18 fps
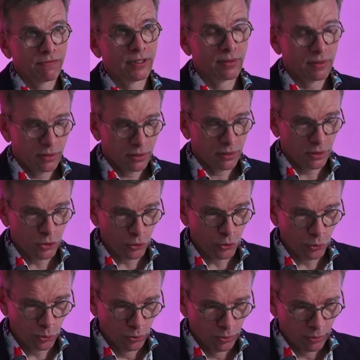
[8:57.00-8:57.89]
and
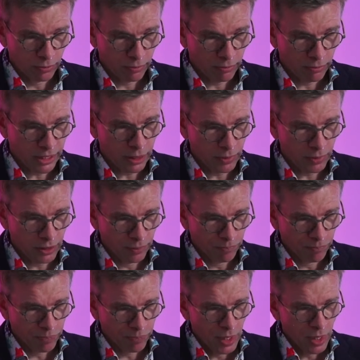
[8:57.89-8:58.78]
you maybe,
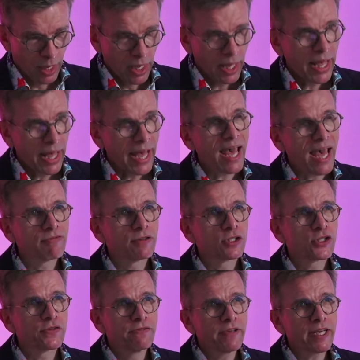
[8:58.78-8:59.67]
have
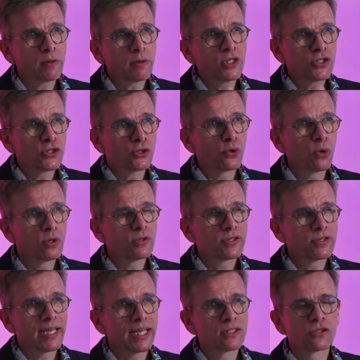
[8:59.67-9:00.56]
a very strong
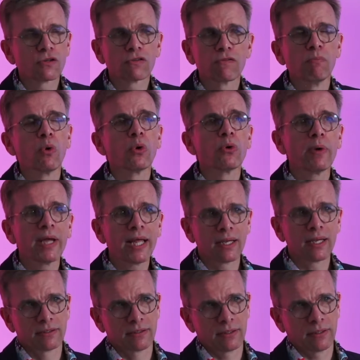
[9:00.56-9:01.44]
sense of
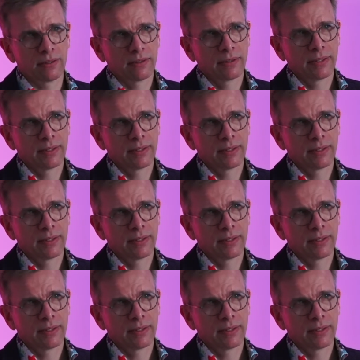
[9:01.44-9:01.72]
morality,